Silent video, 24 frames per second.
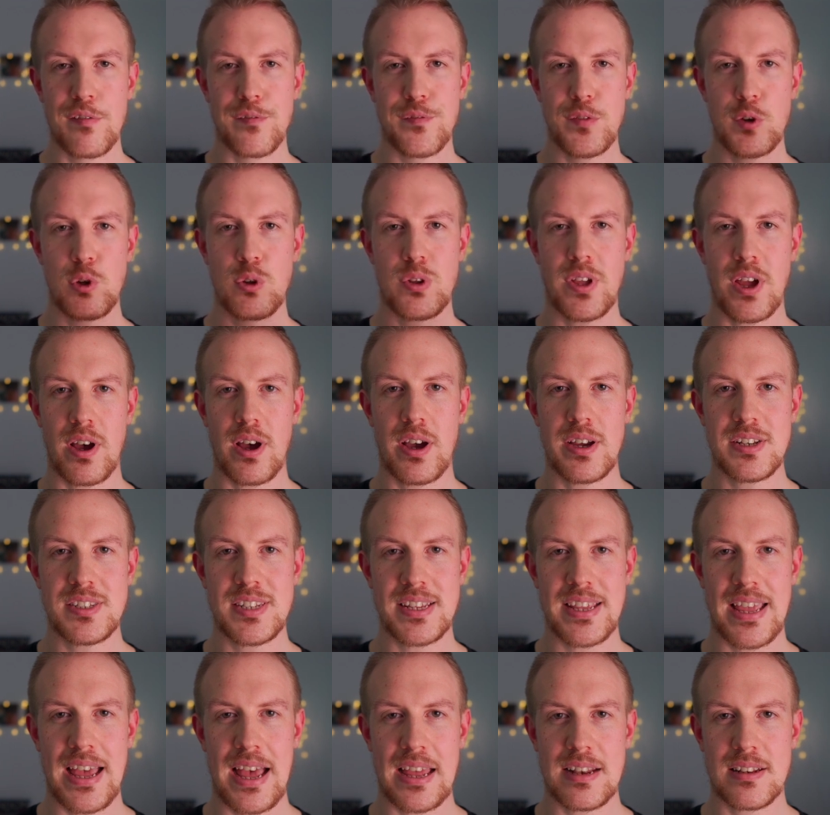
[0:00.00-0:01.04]
Full guide to
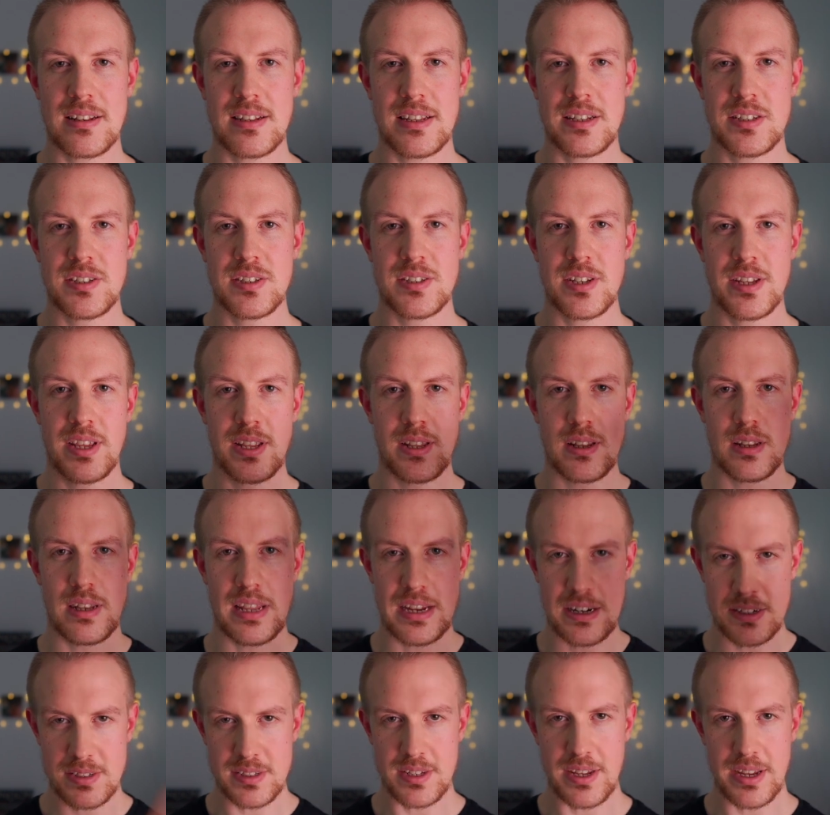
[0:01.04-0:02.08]
Catalyst
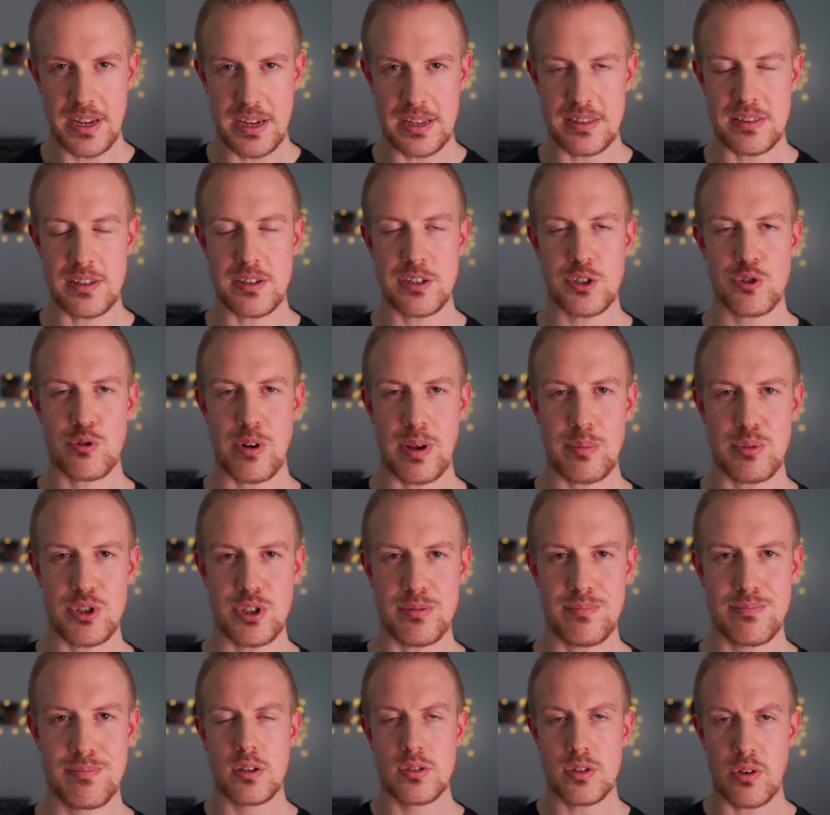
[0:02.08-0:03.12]
linked in the
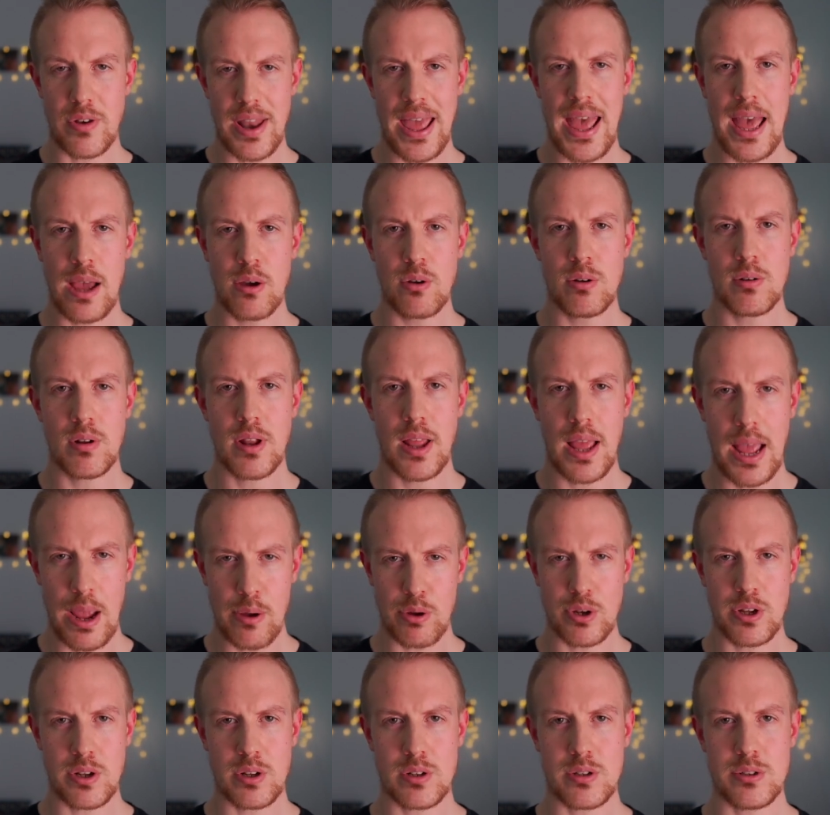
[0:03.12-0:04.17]
description. So now,
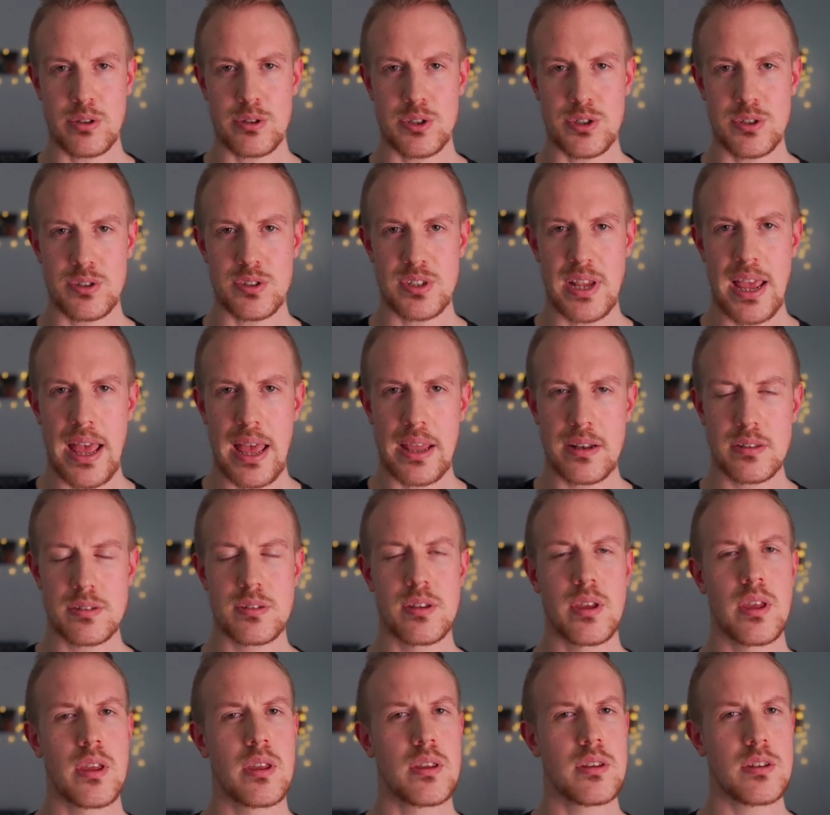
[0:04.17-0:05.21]
our conclusions, and
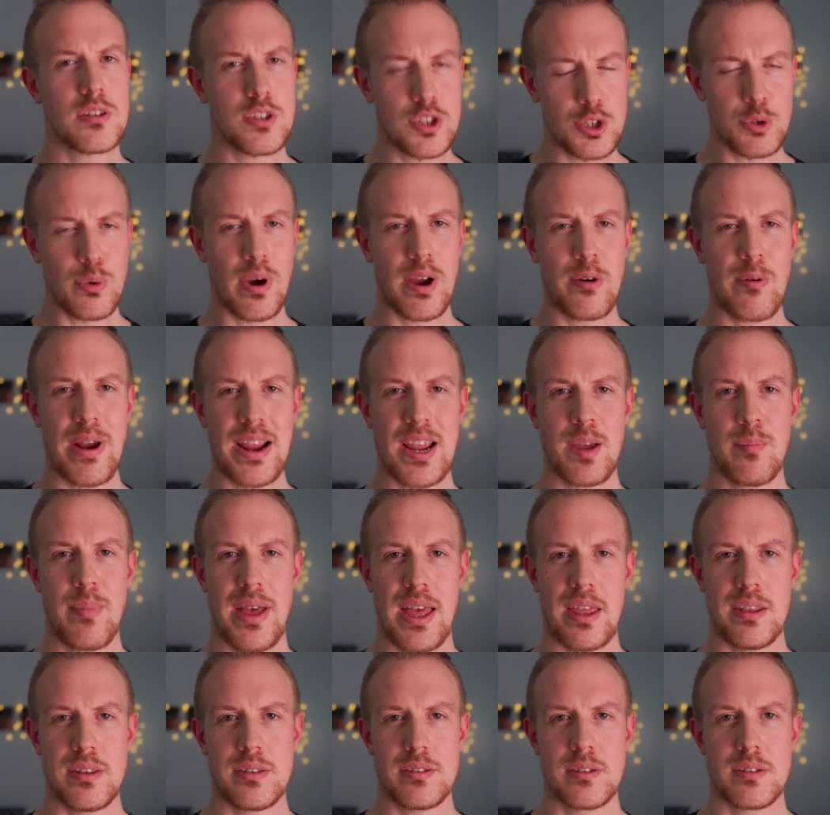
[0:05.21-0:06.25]
do I
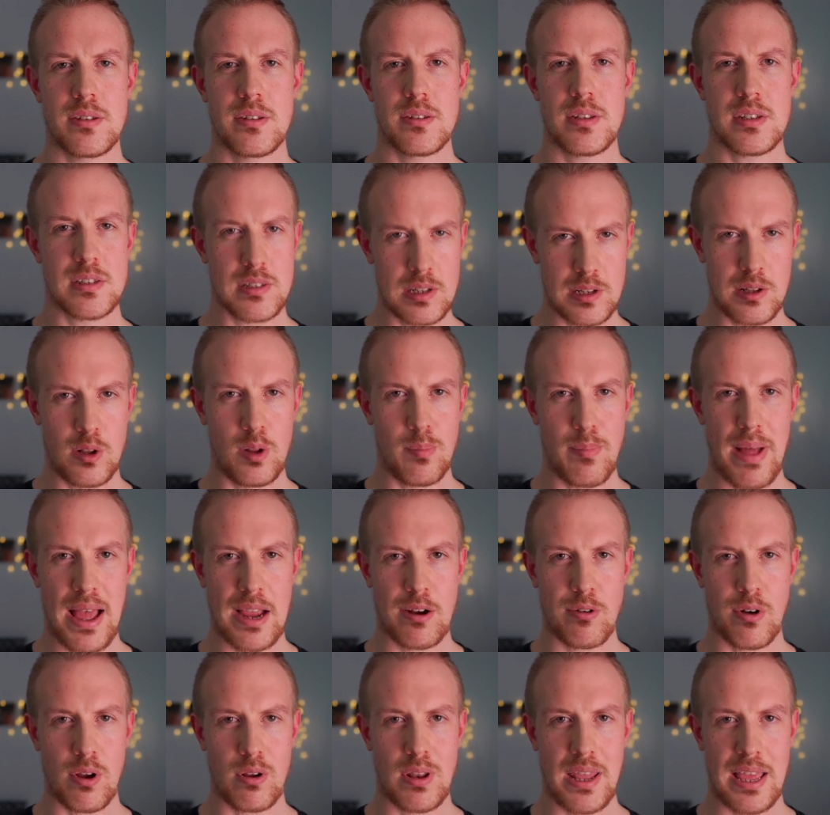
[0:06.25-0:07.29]
recommend this little
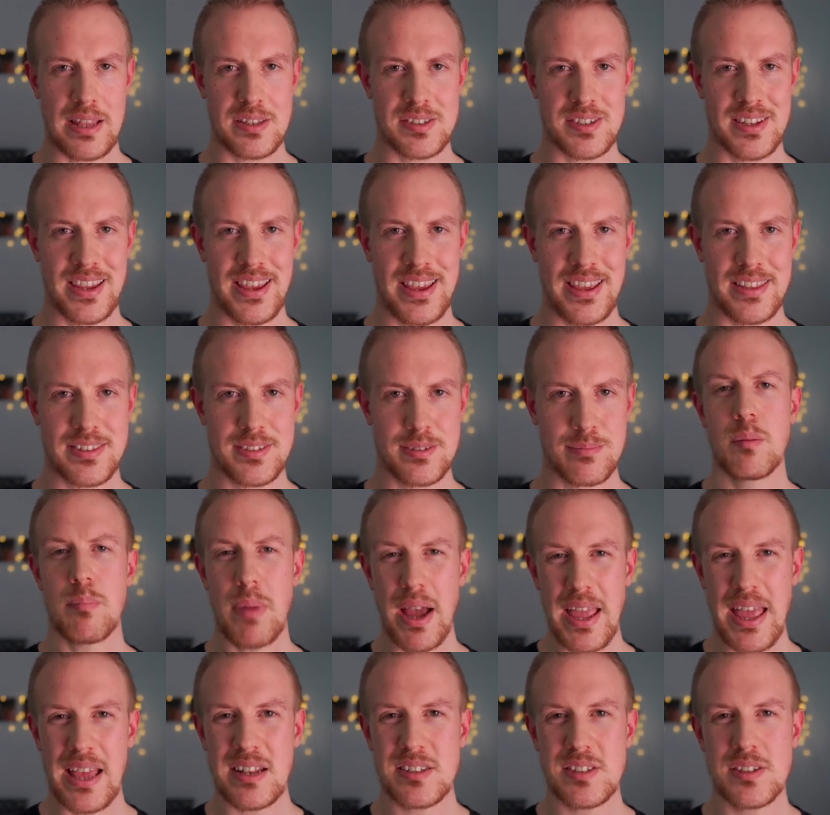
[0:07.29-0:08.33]
macro lens kit?
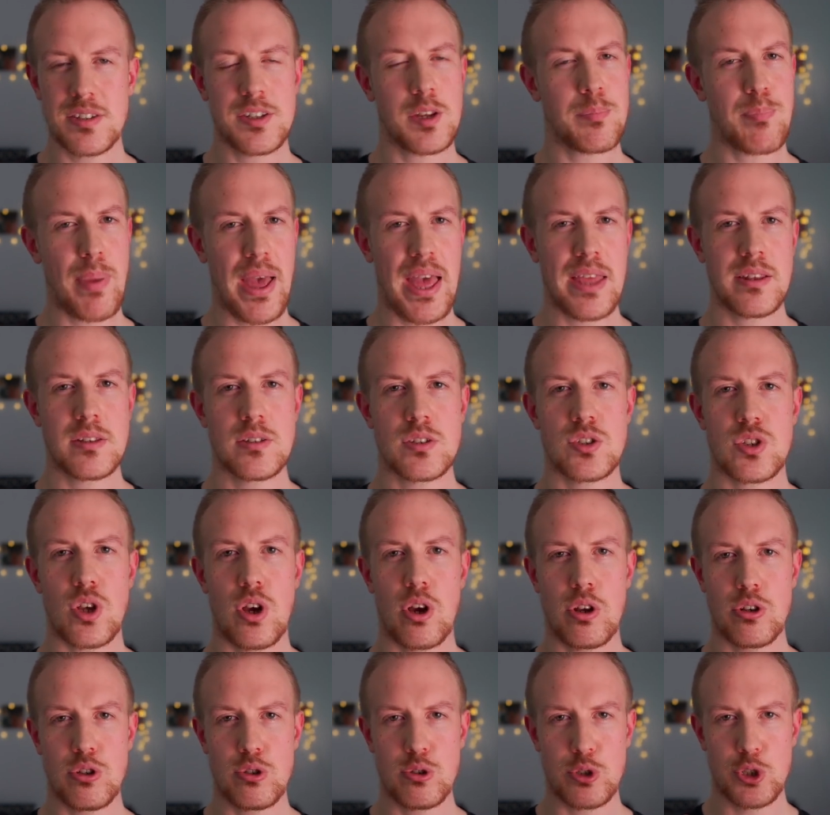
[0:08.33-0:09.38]
My answer depends
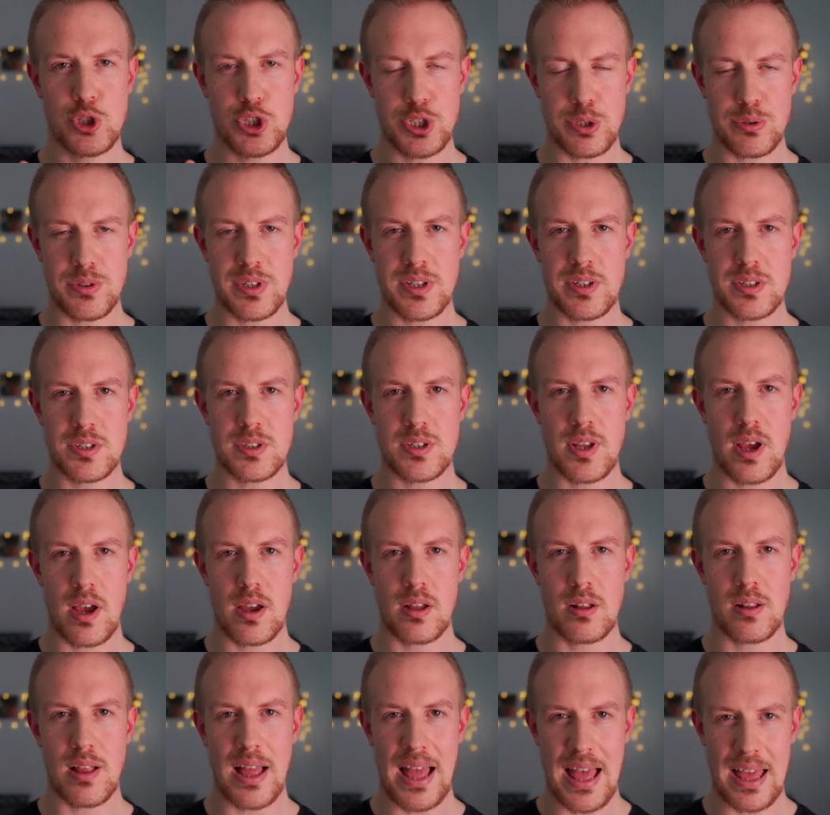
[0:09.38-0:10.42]
on your shooting
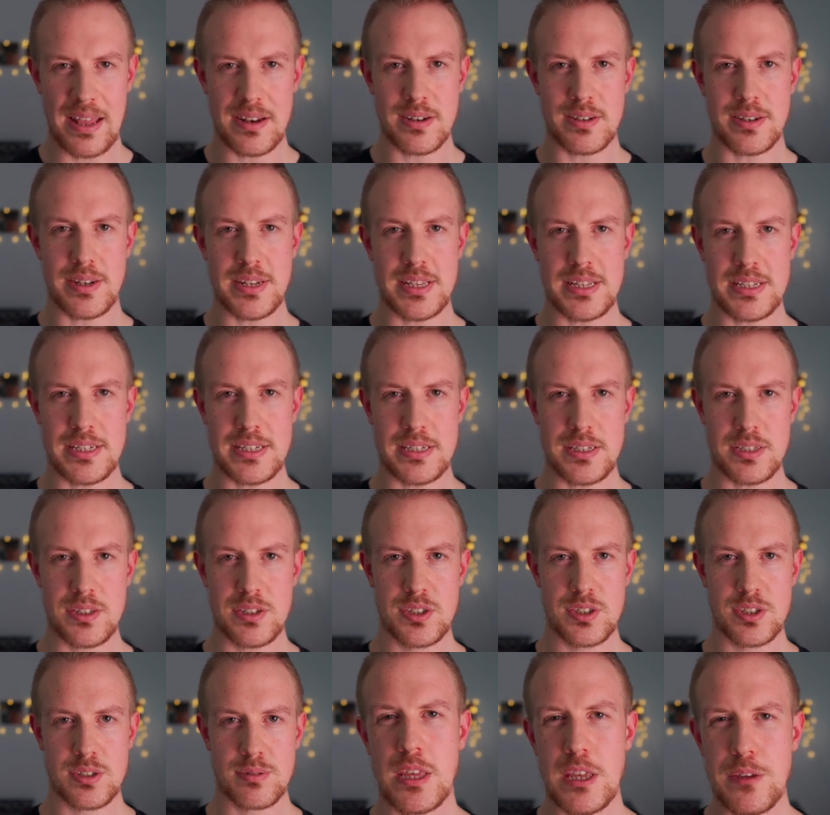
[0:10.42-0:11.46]
style and
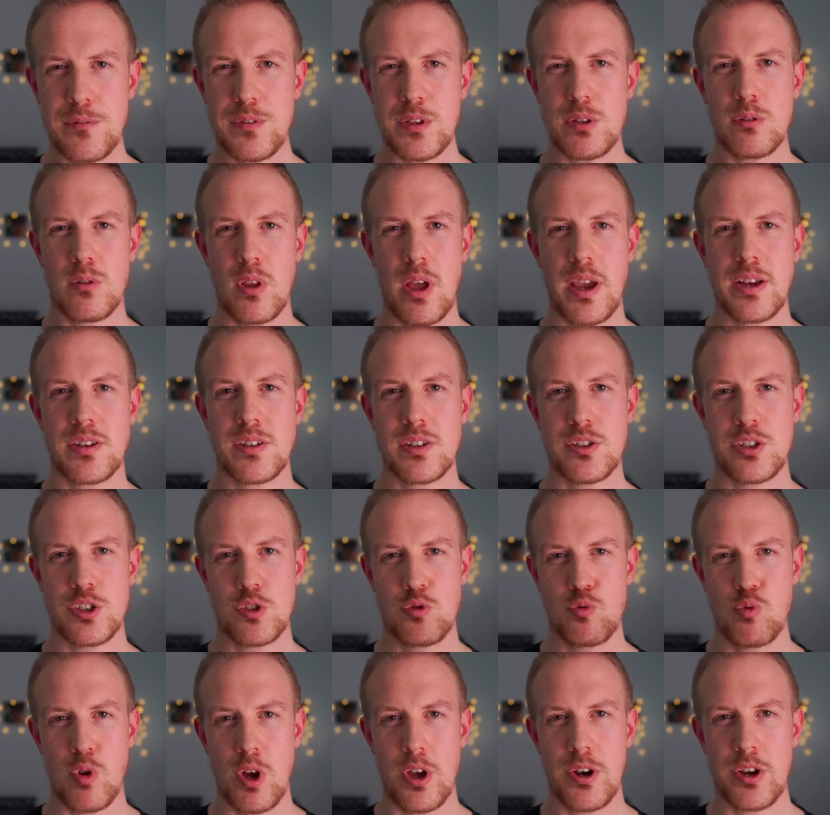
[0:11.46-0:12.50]
needs. If you like to just
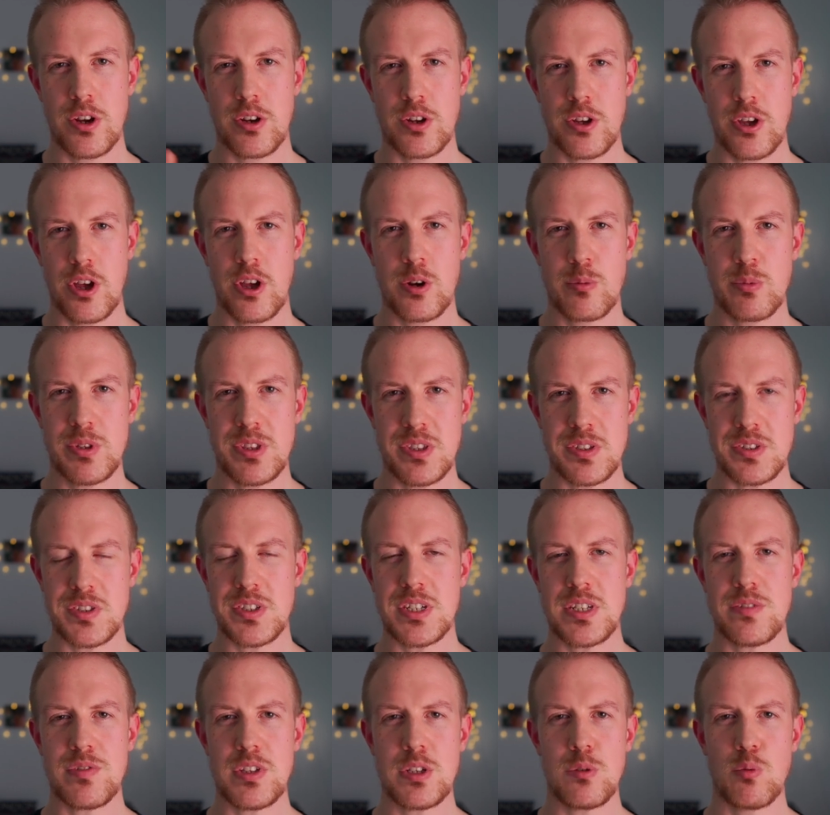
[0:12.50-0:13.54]
run and gun with the
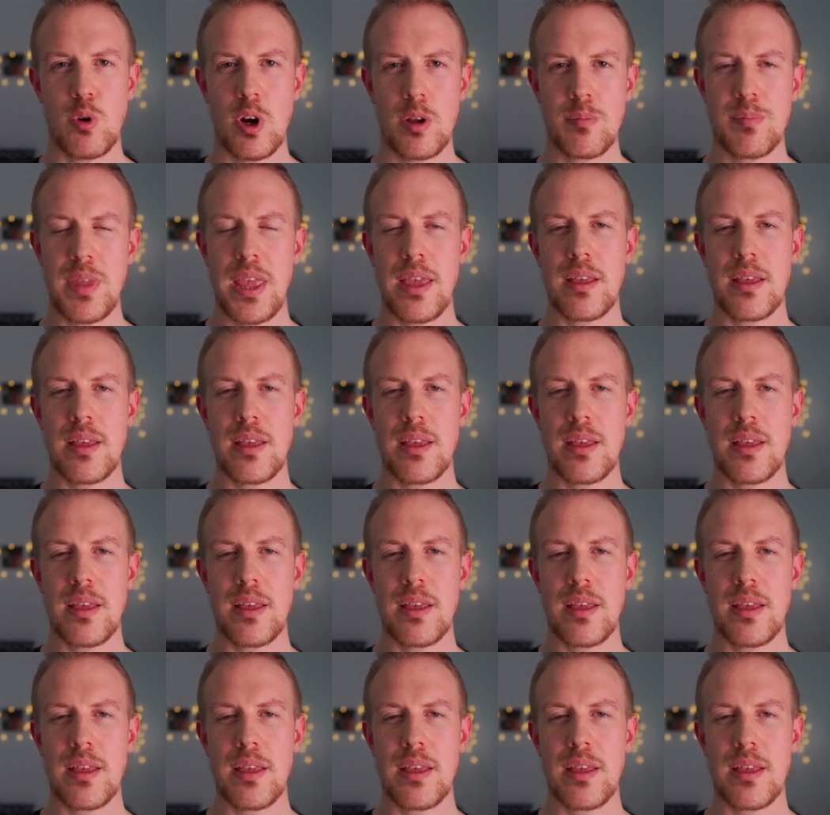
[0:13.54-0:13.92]
ZV-1,